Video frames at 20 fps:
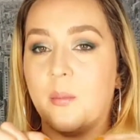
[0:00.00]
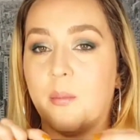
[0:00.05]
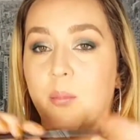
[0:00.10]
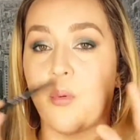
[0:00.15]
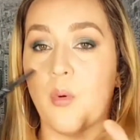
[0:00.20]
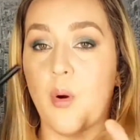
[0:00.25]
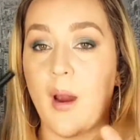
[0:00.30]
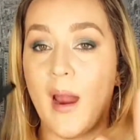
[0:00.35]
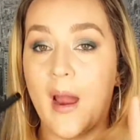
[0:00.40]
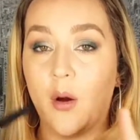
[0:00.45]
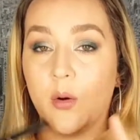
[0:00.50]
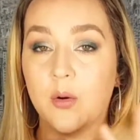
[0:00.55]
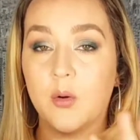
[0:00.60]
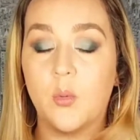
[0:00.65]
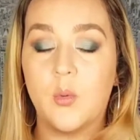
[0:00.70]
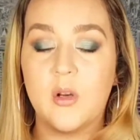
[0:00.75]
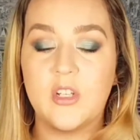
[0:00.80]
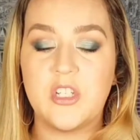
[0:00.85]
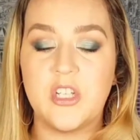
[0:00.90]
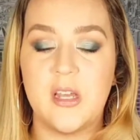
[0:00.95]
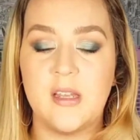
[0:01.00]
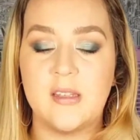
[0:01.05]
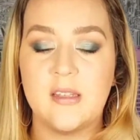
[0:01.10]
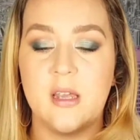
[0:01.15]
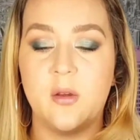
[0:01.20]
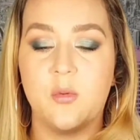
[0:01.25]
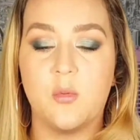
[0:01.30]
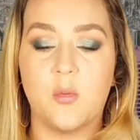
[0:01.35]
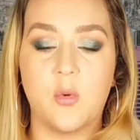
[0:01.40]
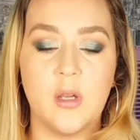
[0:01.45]
#brown, which is
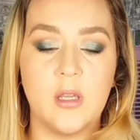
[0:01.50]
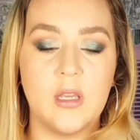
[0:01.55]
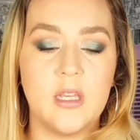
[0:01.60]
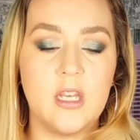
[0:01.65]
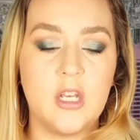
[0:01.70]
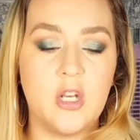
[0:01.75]
a really